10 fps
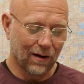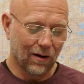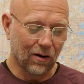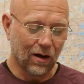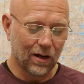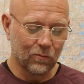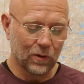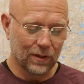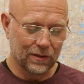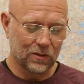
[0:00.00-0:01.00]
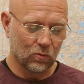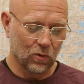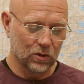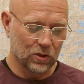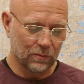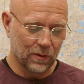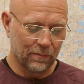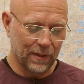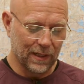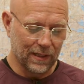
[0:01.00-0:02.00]
are unwilling to worship the
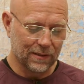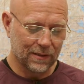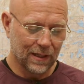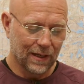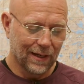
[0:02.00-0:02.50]
beast.